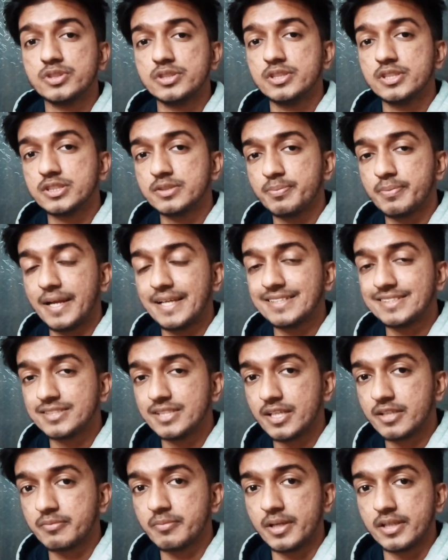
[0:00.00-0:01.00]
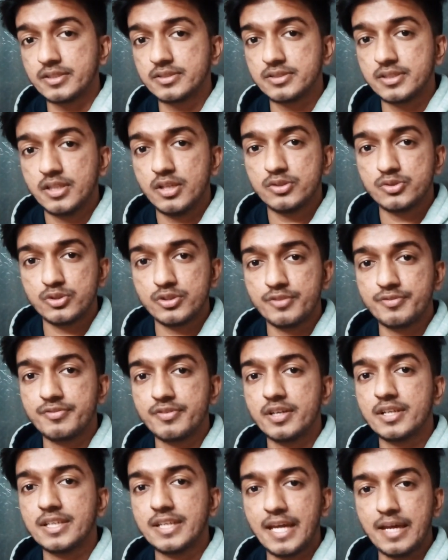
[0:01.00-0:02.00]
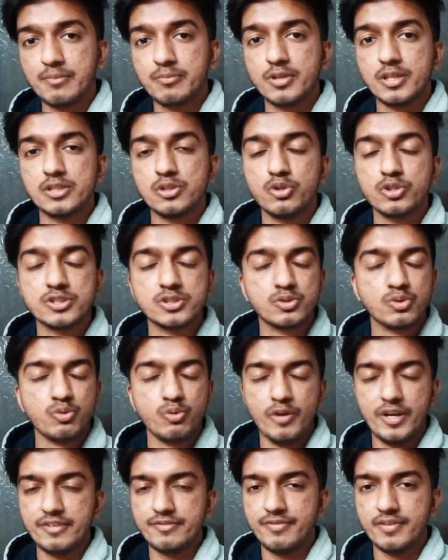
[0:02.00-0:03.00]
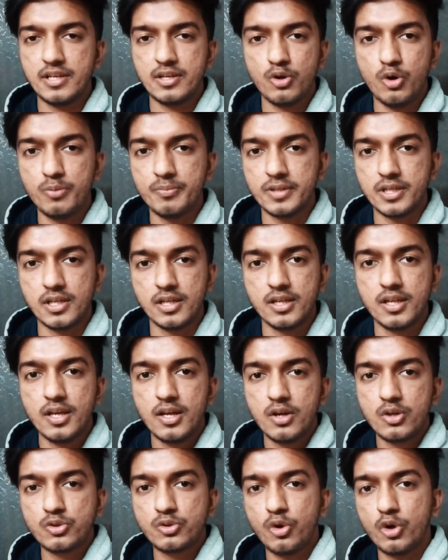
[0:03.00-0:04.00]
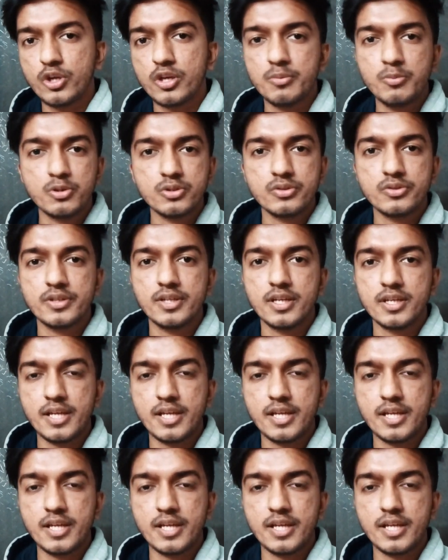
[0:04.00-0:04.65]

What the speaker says: in this price segment. So the front camera looks quite phenomenal. Talking about the rear